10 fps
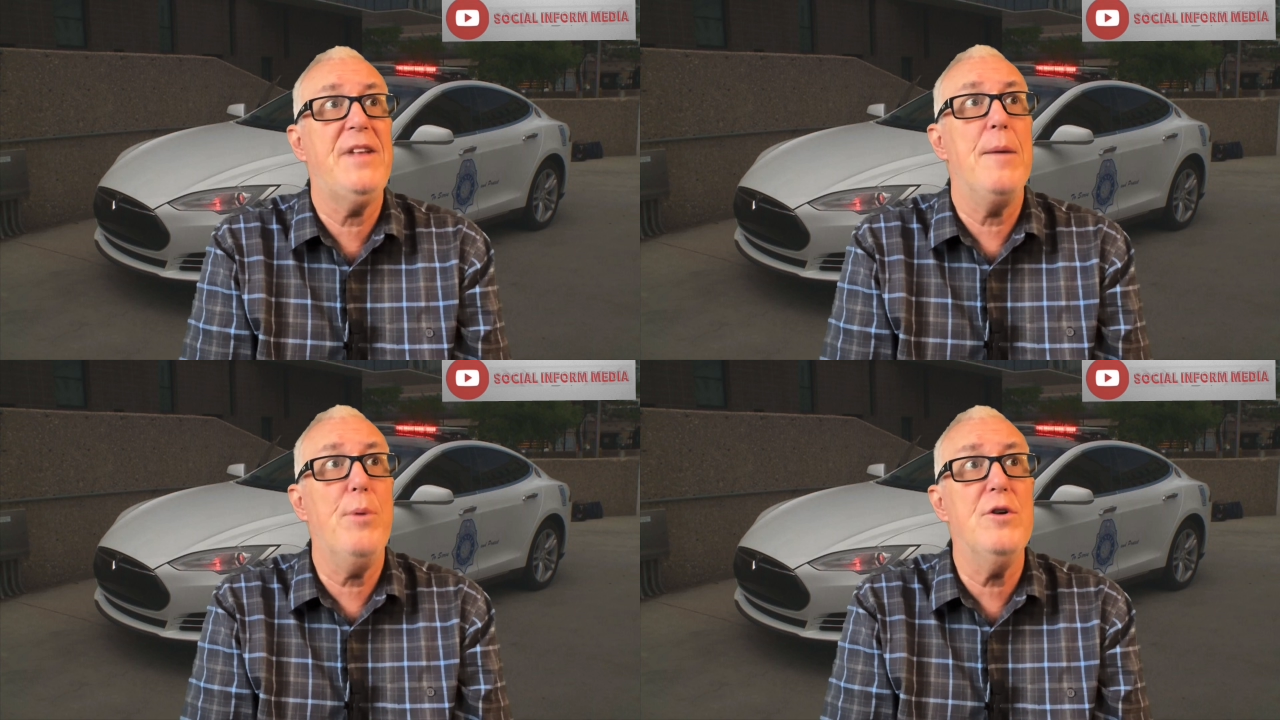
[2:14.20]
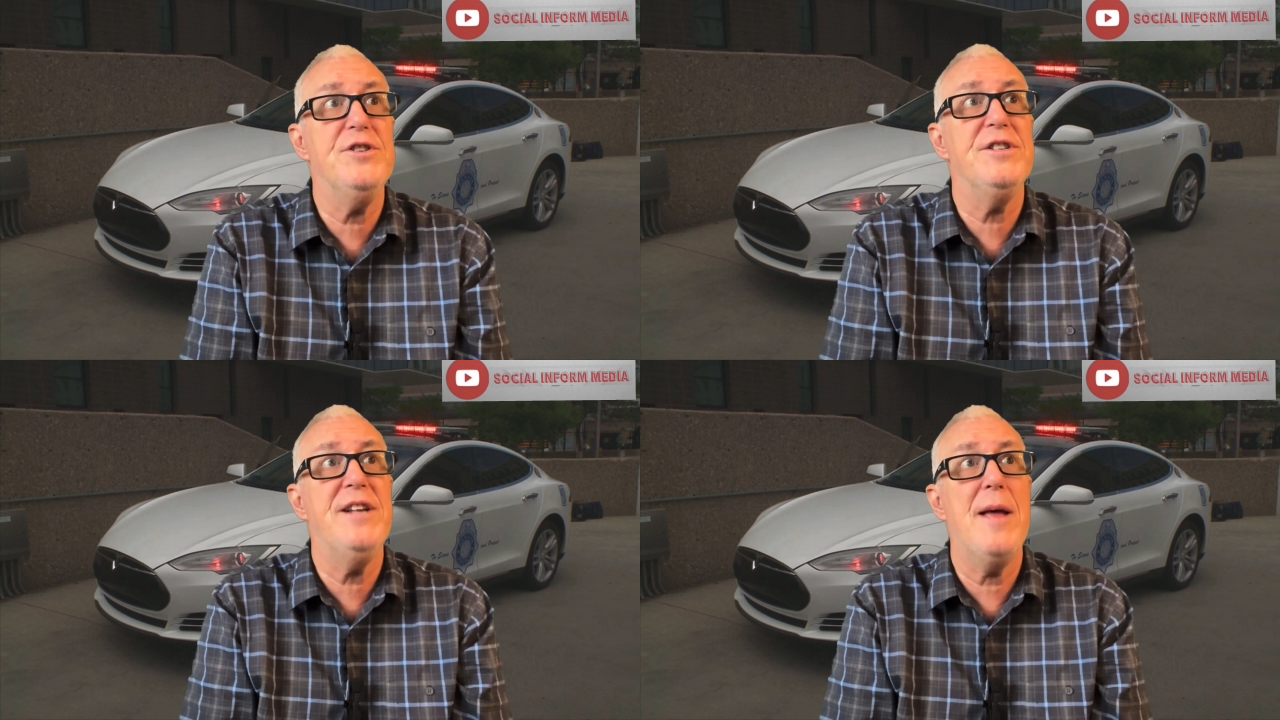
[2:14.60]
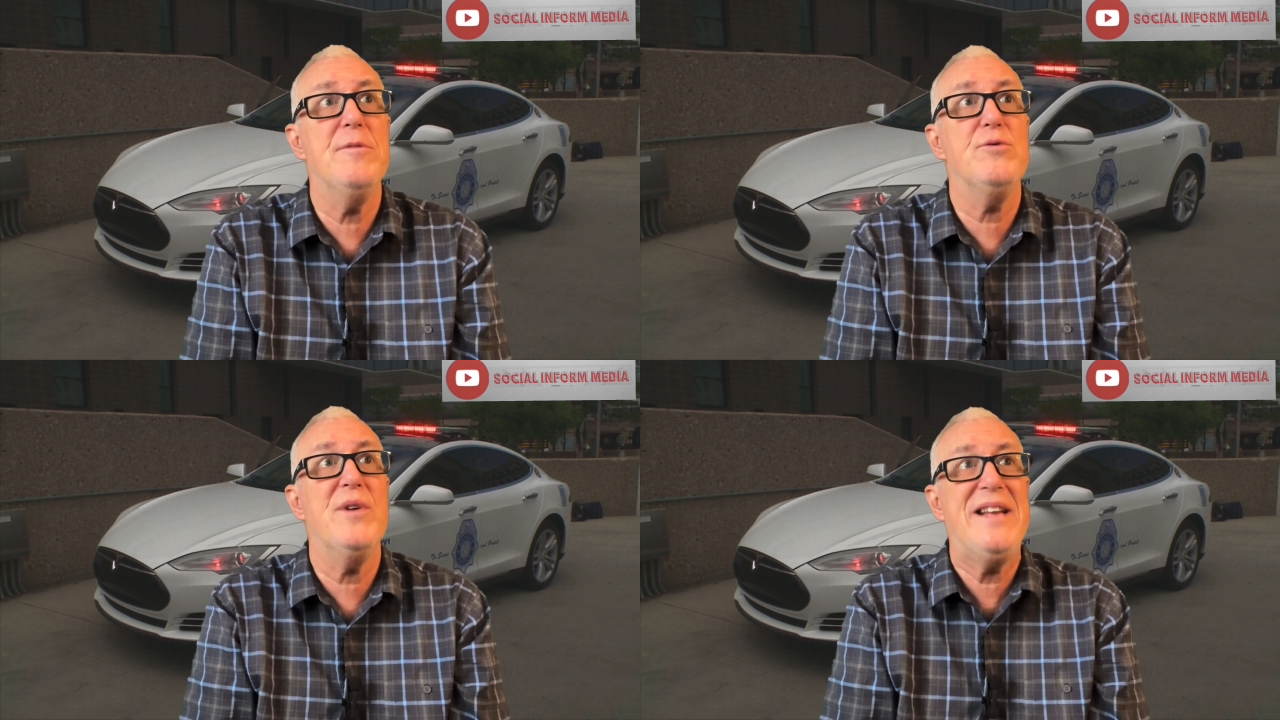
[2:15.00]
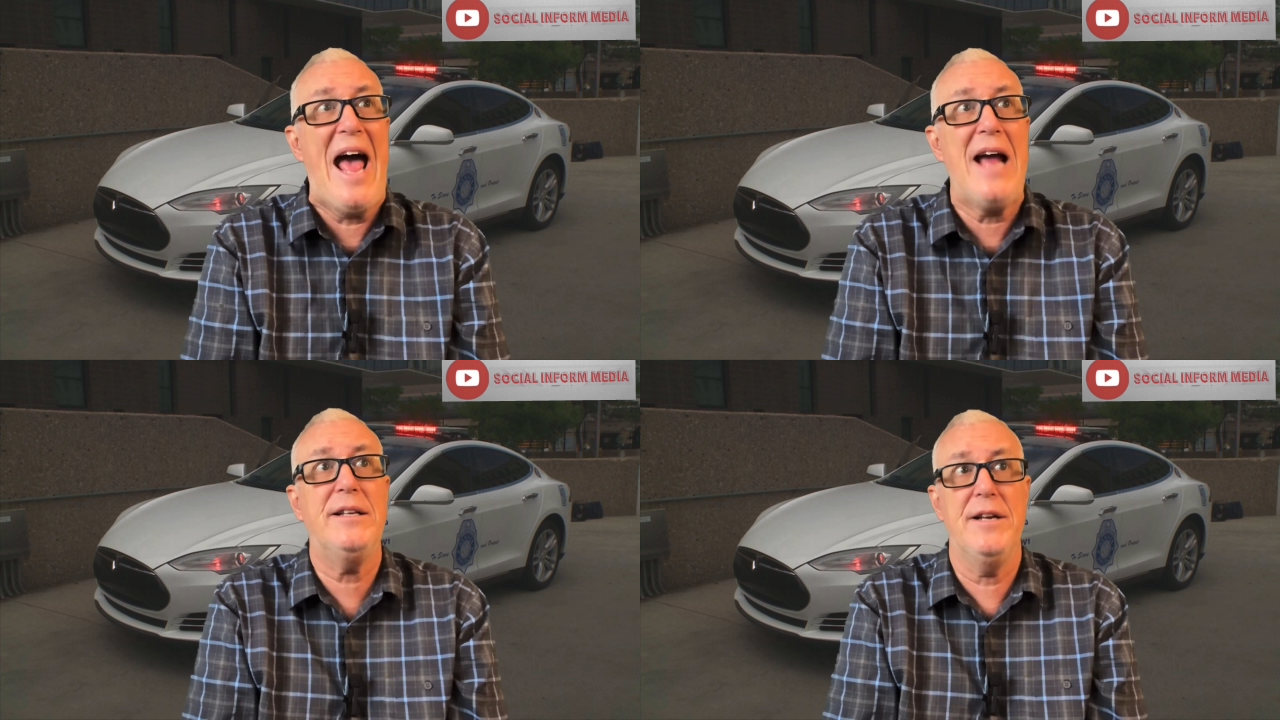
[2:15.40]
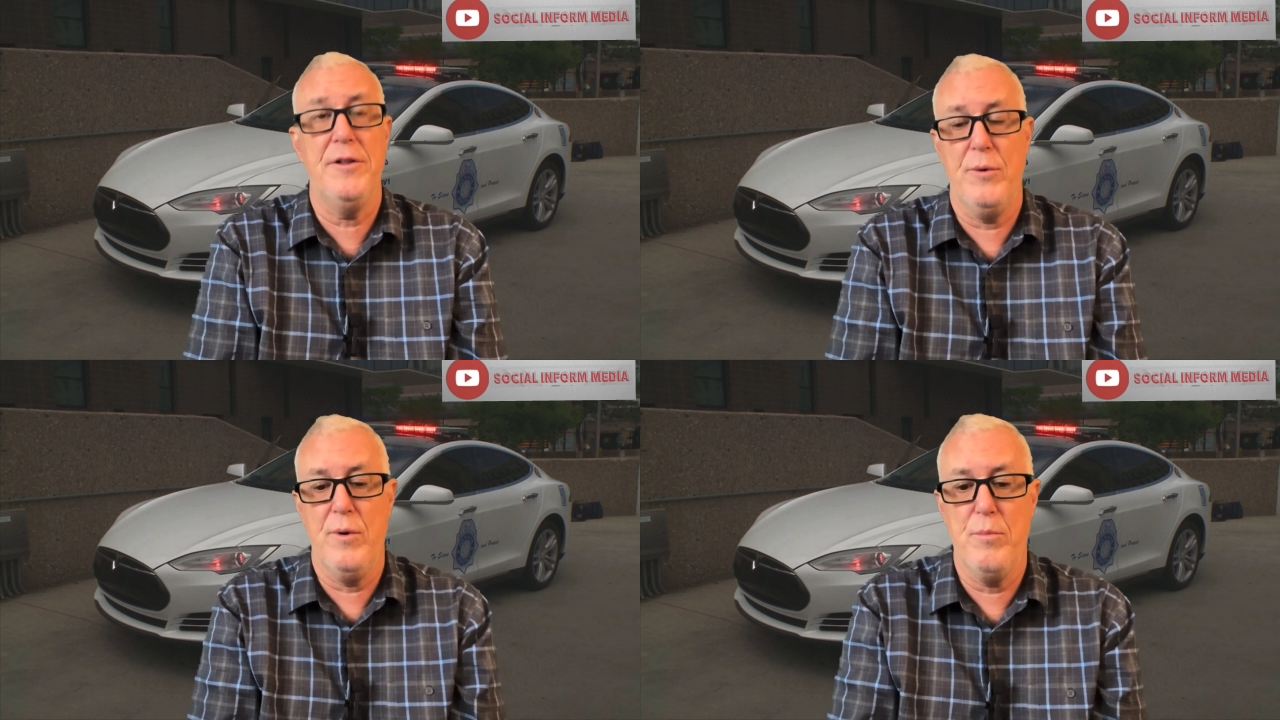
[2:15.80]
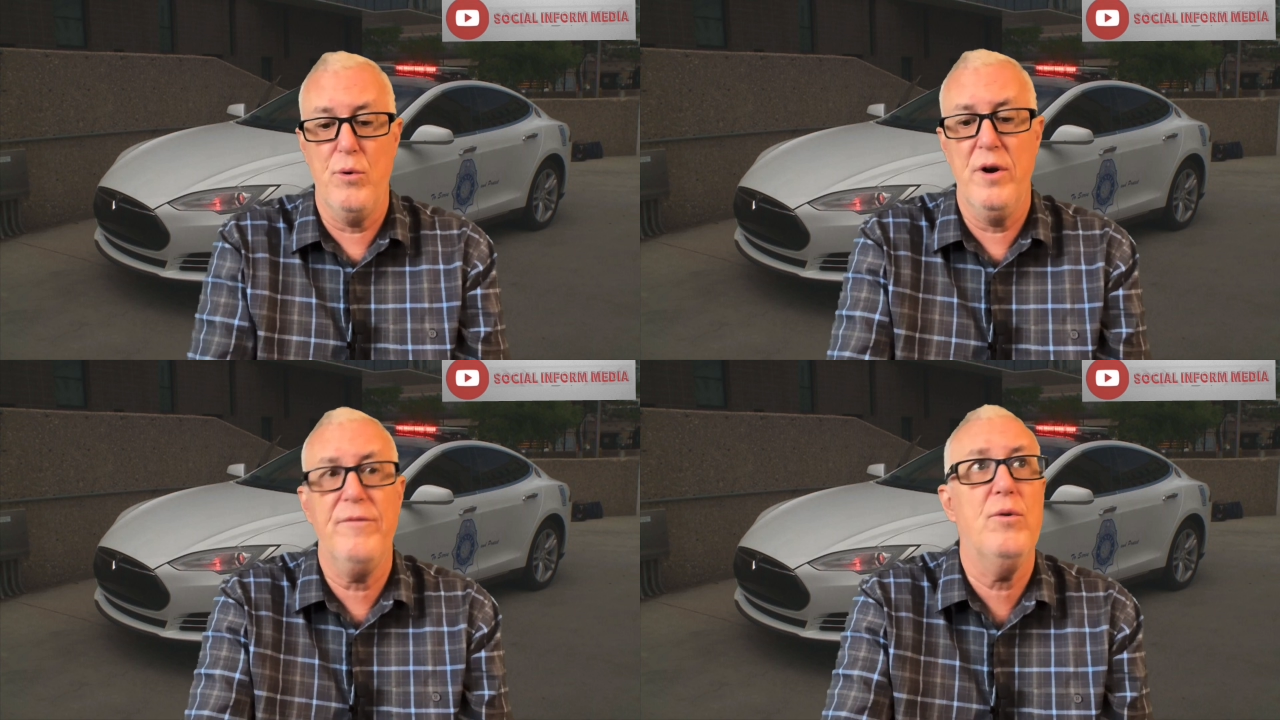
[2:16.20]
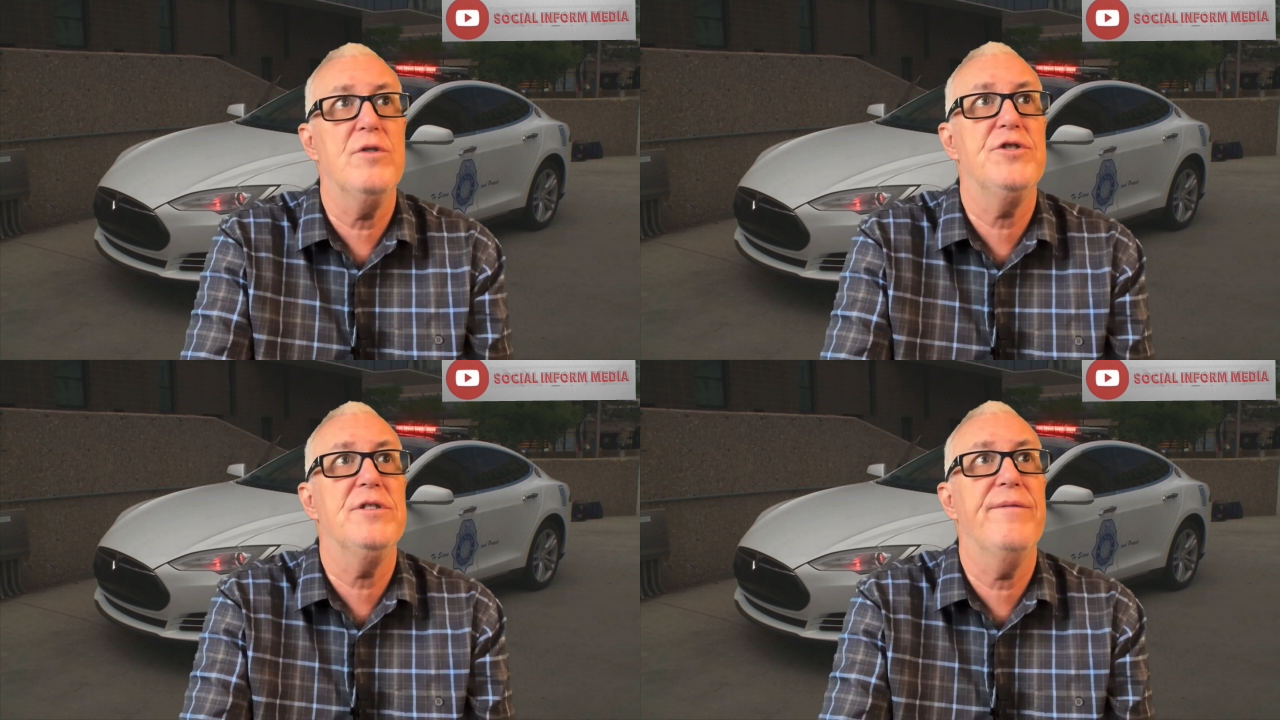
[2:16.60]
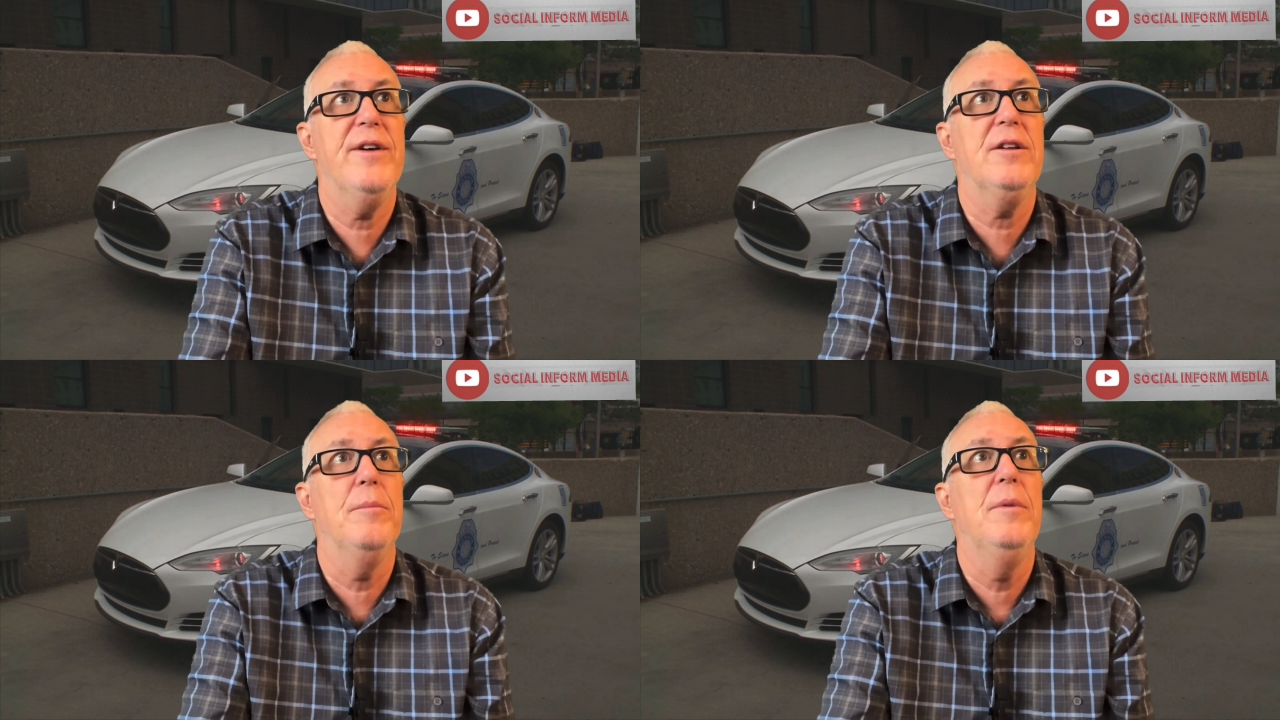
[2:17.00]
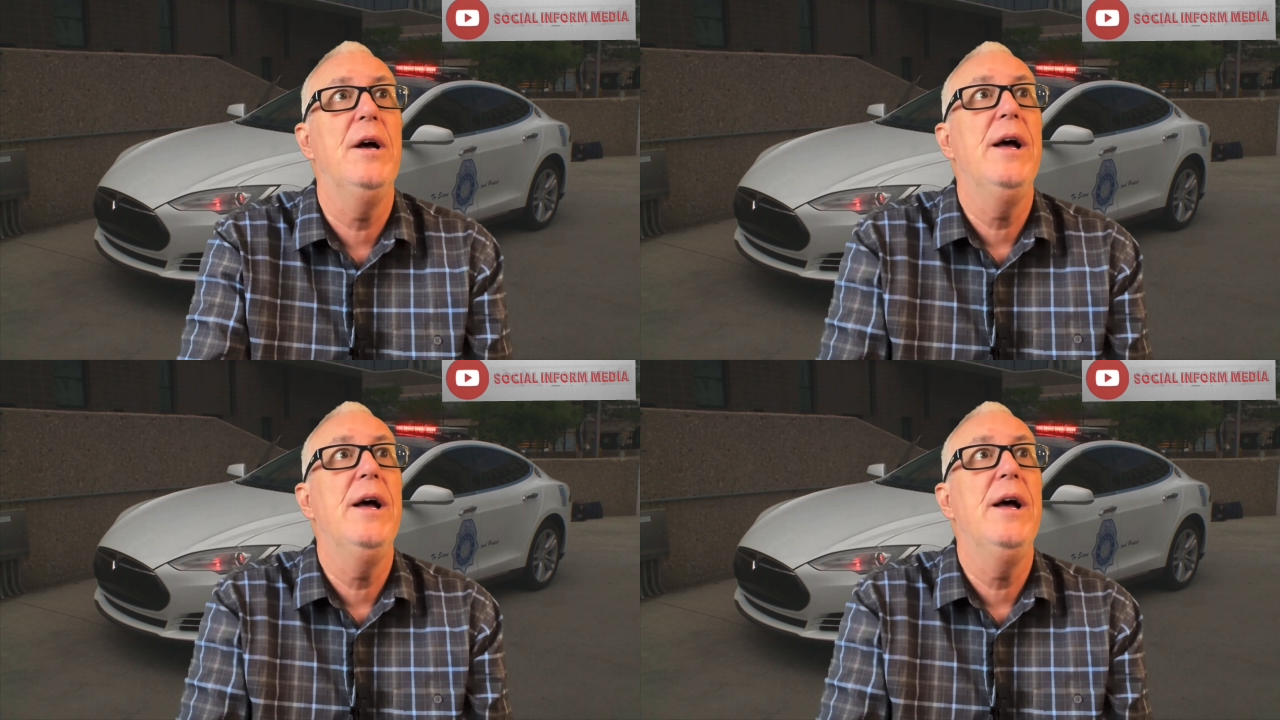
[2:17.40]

that person's name is redacted in the report. Of course, she's a victim.